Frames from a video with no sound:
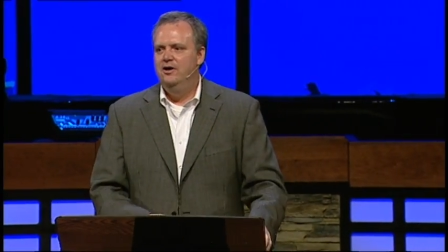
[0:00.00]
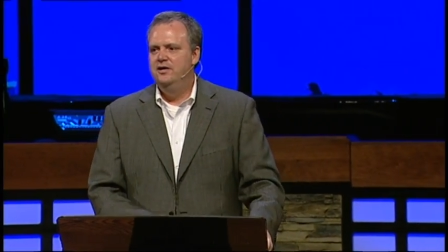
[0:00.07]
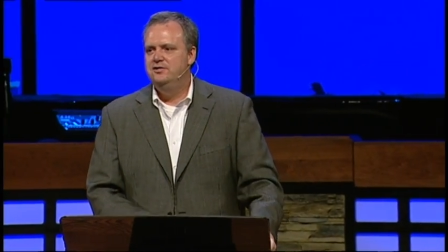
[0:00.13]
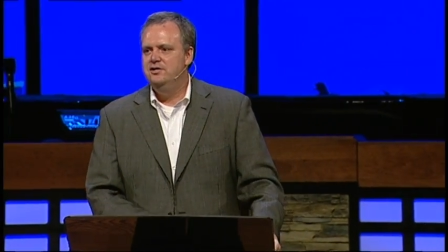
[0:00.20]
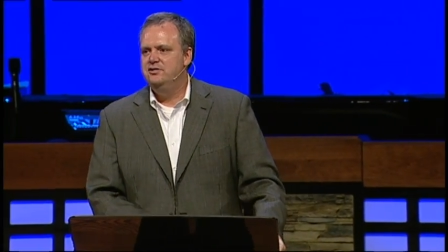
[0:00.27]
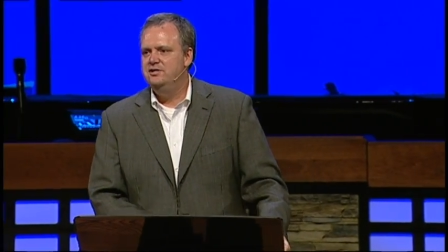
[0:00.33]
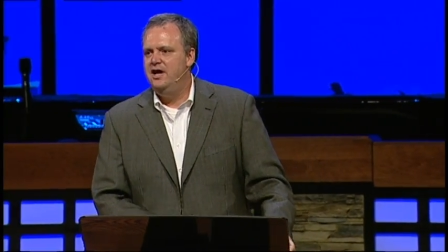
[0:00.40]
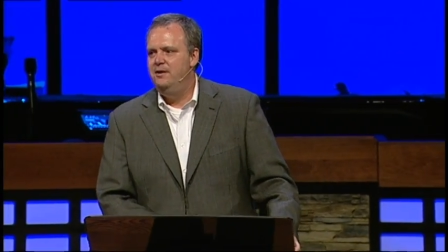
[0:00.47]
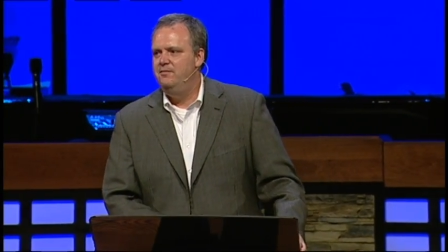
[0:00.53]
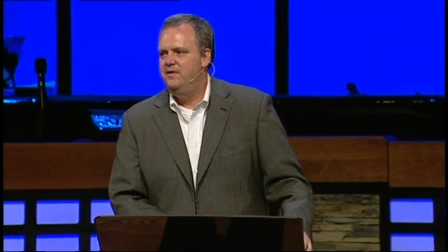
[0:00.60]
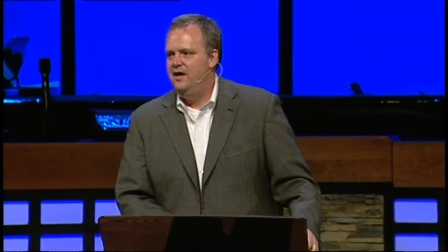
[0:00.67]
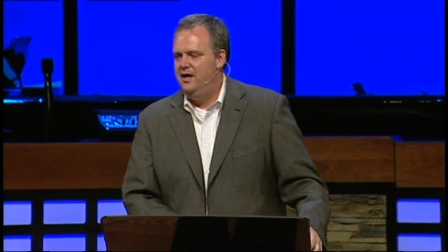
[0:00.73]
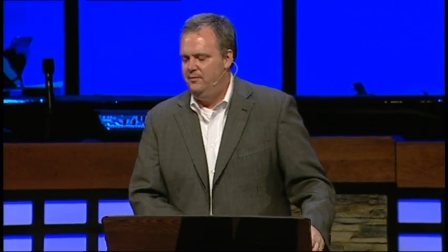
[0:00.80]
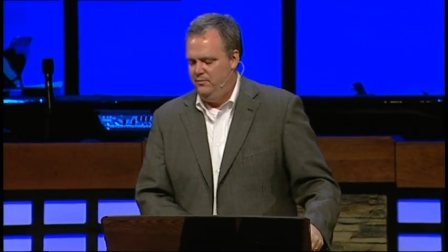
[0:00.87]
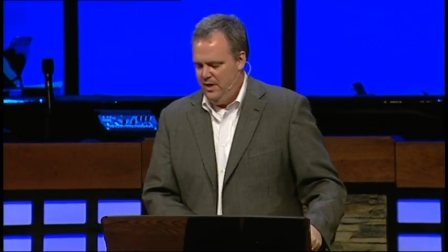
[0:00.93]
it's the same
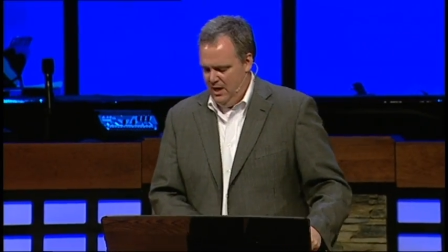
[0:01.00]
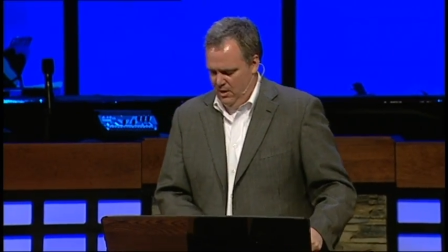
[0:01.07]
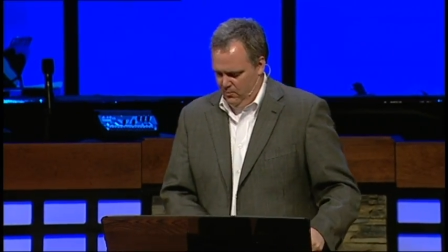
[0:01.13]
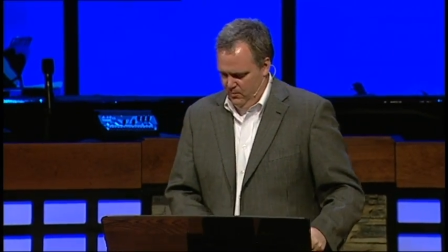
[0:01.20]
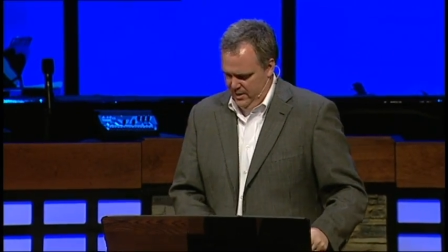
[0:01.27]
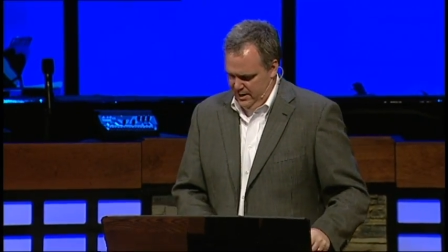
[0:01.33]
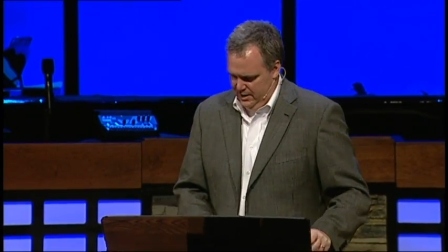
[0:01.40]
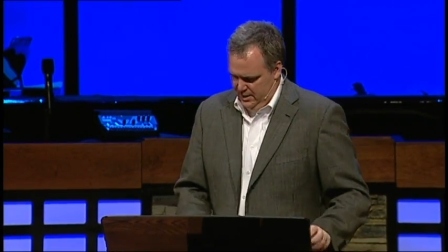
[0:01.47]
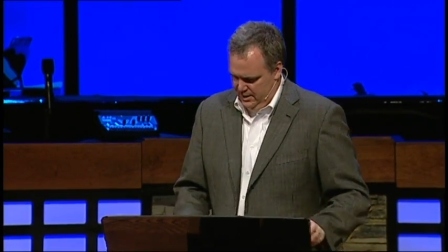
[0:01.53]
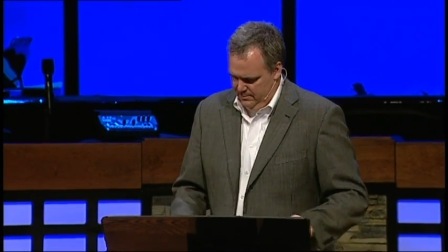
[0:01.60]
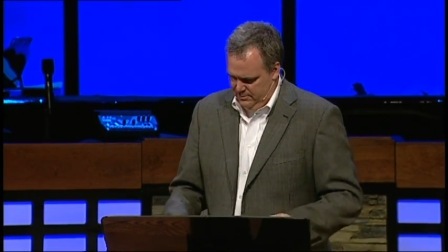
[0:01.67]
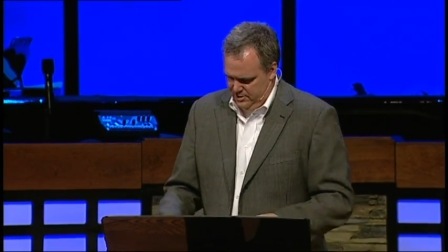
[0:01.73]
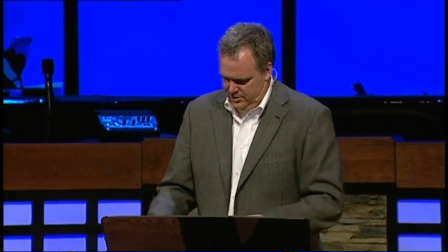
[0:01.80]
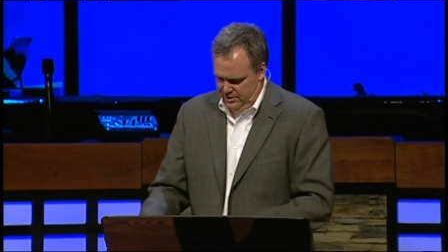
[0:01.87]
thing when it comes